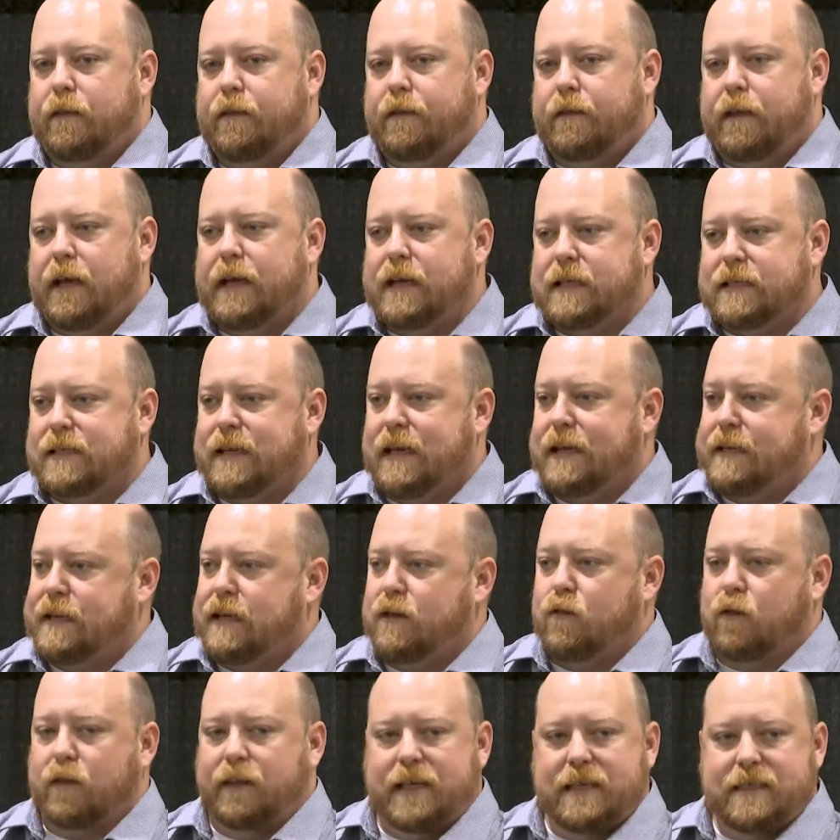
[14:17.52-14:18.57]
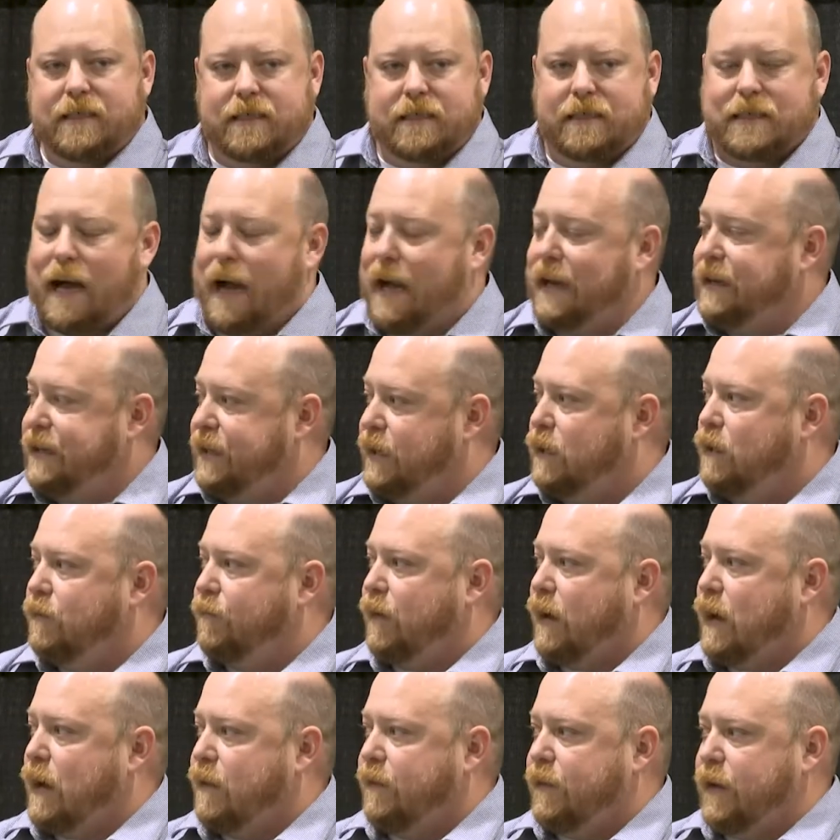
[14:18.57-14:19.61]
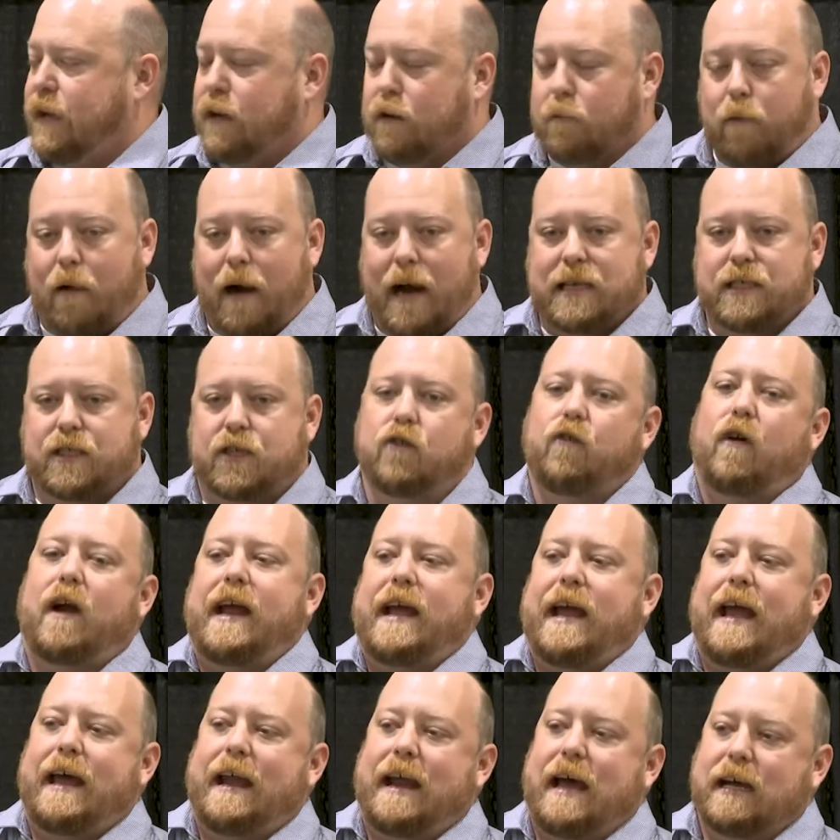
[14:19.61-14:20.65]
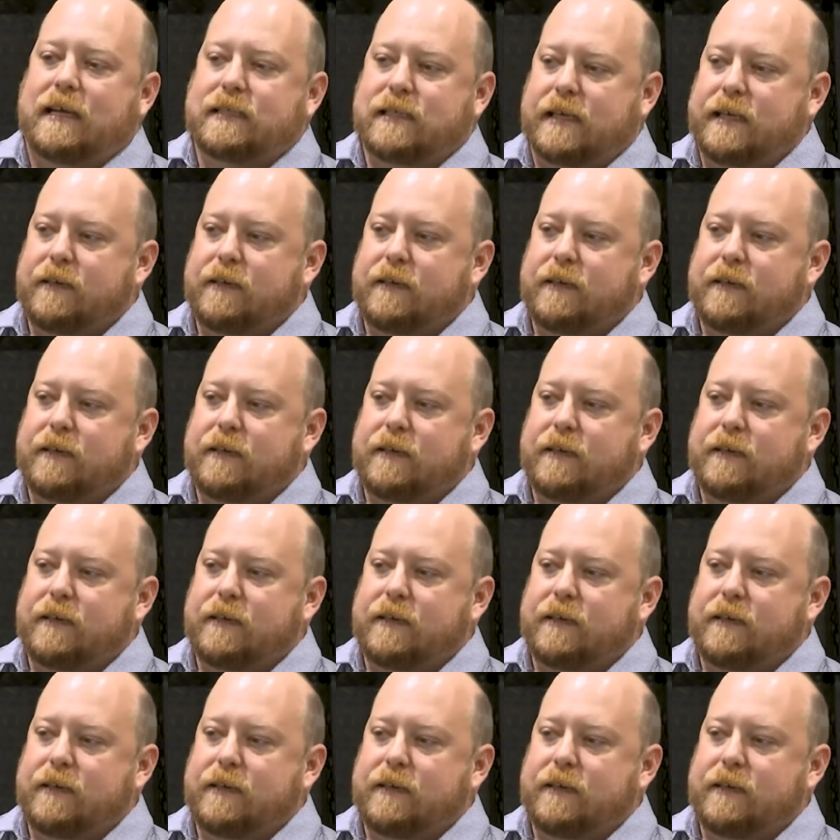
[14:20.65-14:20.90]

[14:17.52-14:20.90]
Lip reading: NSA did release this idea of kind of the enterprise gray annex,